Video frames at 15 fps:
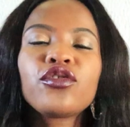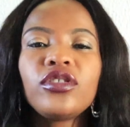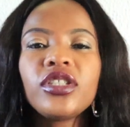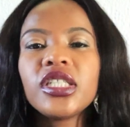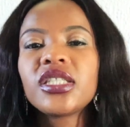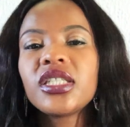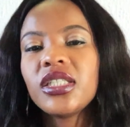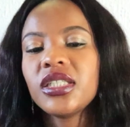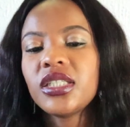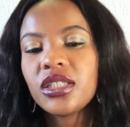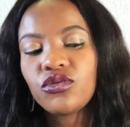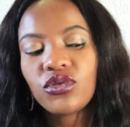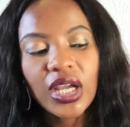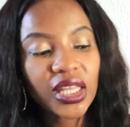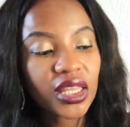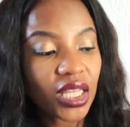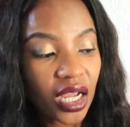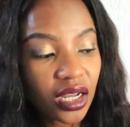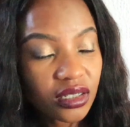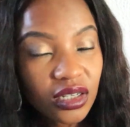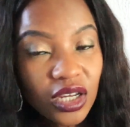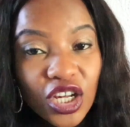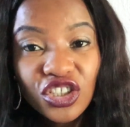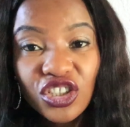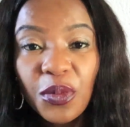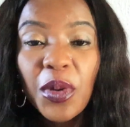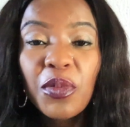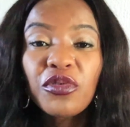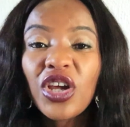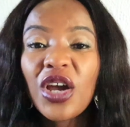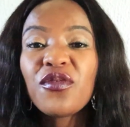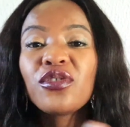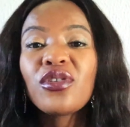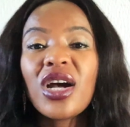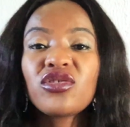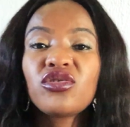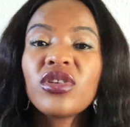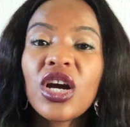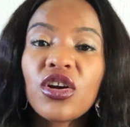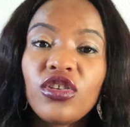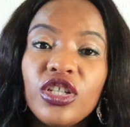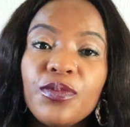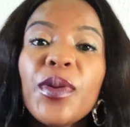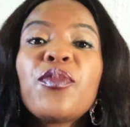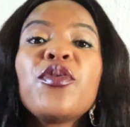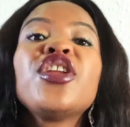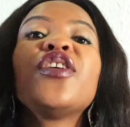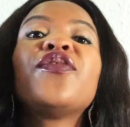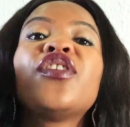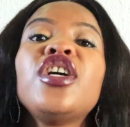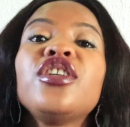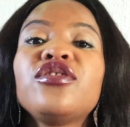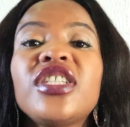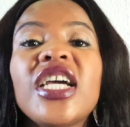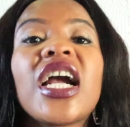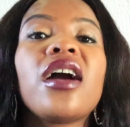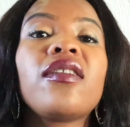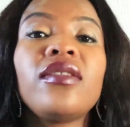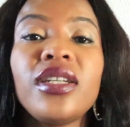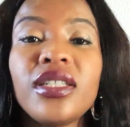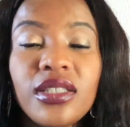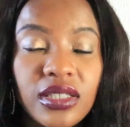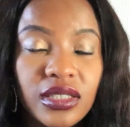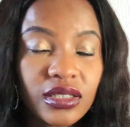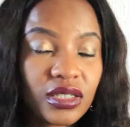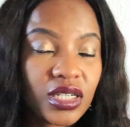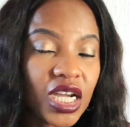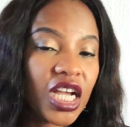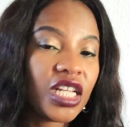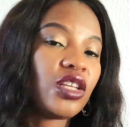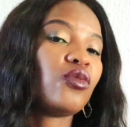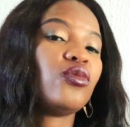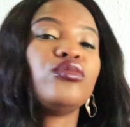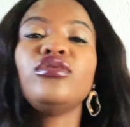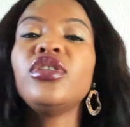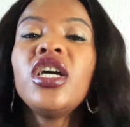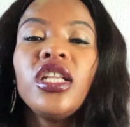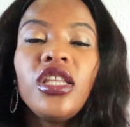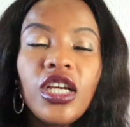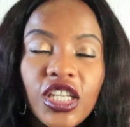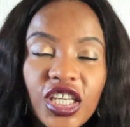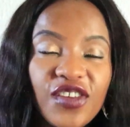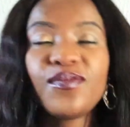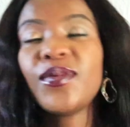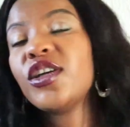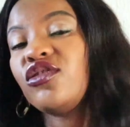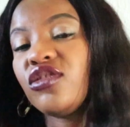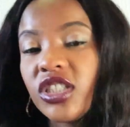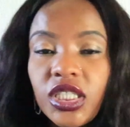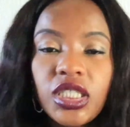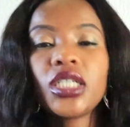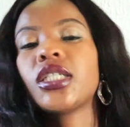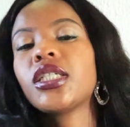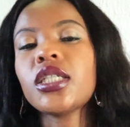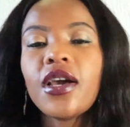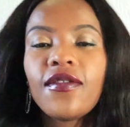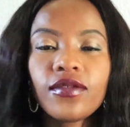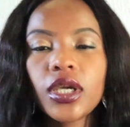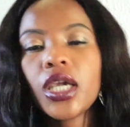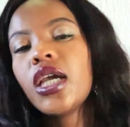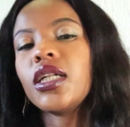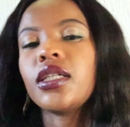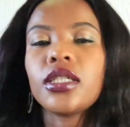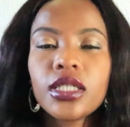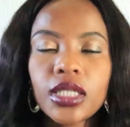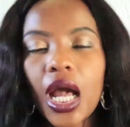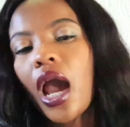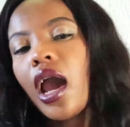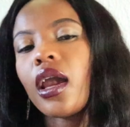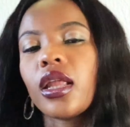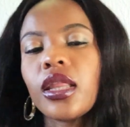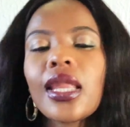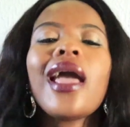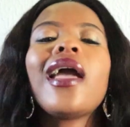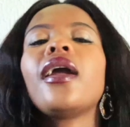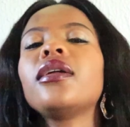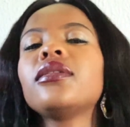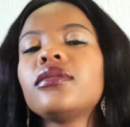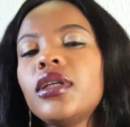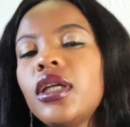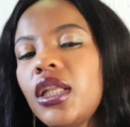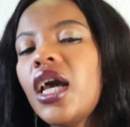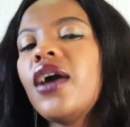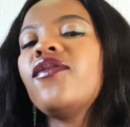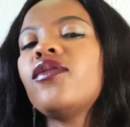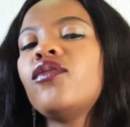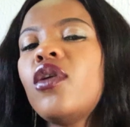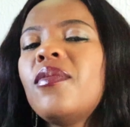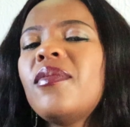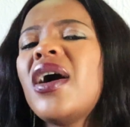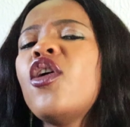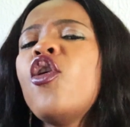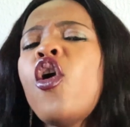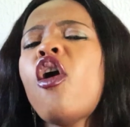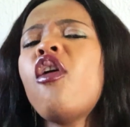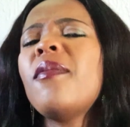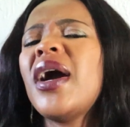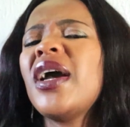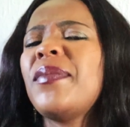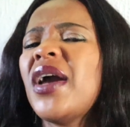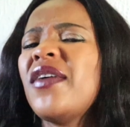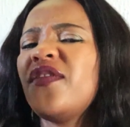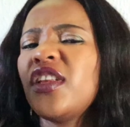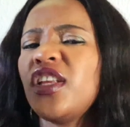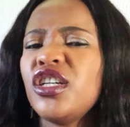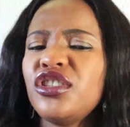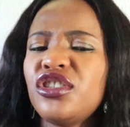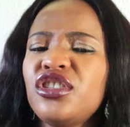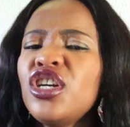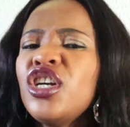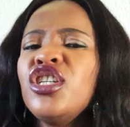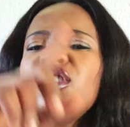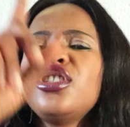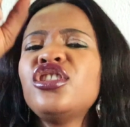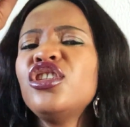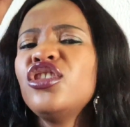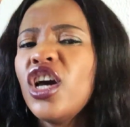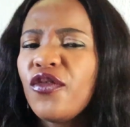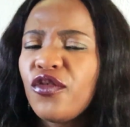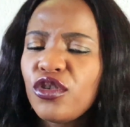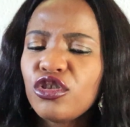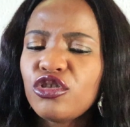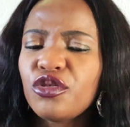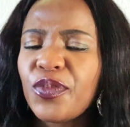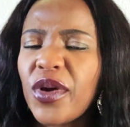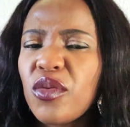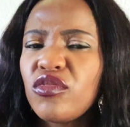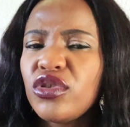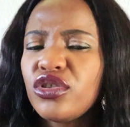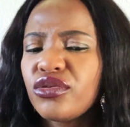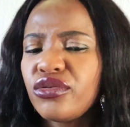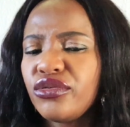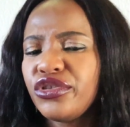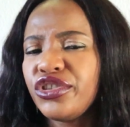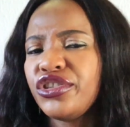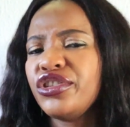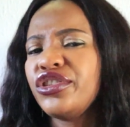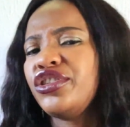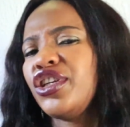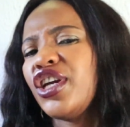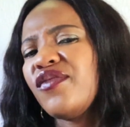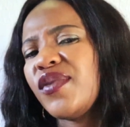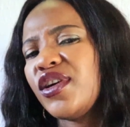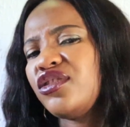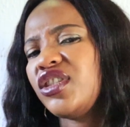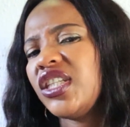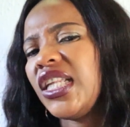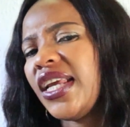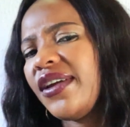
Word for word: you do the thing will enter. So people don't even know how to calculate. People in the village, they calculate. And they give birth to 6, 7, 8, 9, 10, 11. One man in my village, she did not even go to primary school. She gave birth to